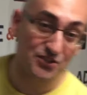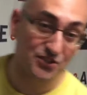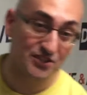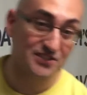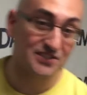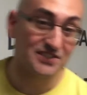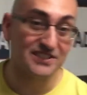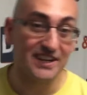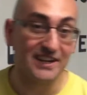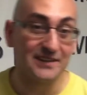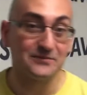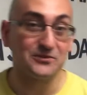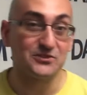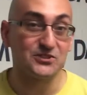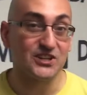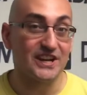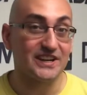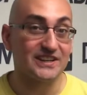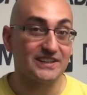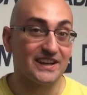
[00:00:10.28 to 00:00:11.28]
just in time for
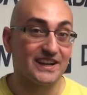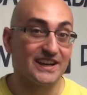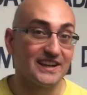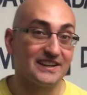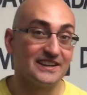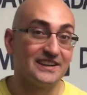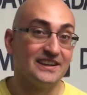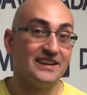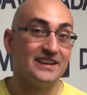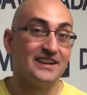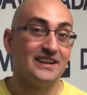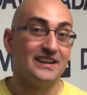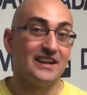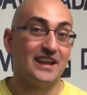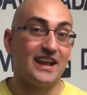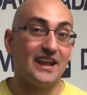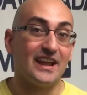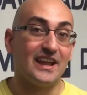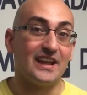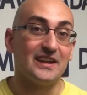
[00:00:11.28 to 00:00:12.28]
Gen Con,
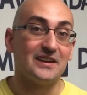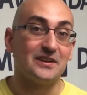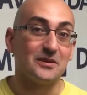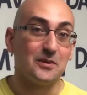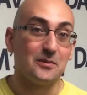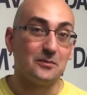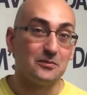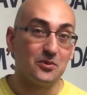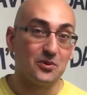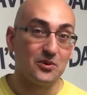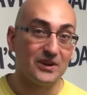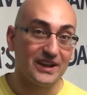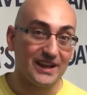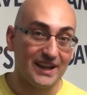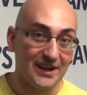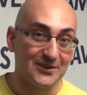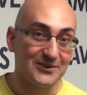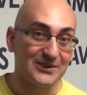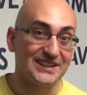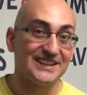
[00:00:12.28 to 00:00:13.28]
and boy
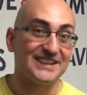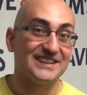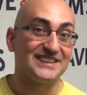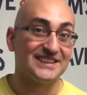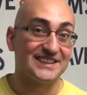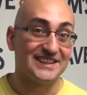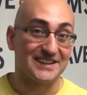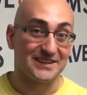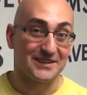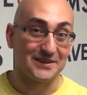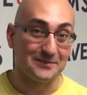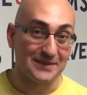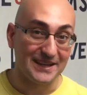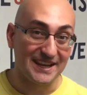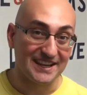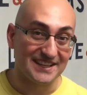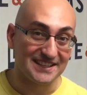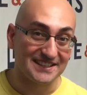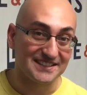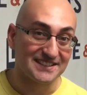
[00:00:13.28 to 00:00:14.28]
howdy did it come
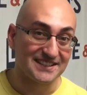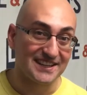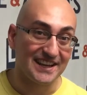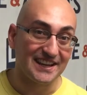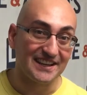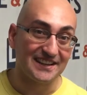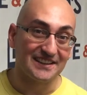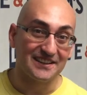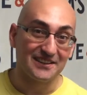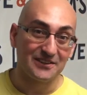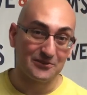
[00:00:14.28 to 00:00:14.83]
back insane.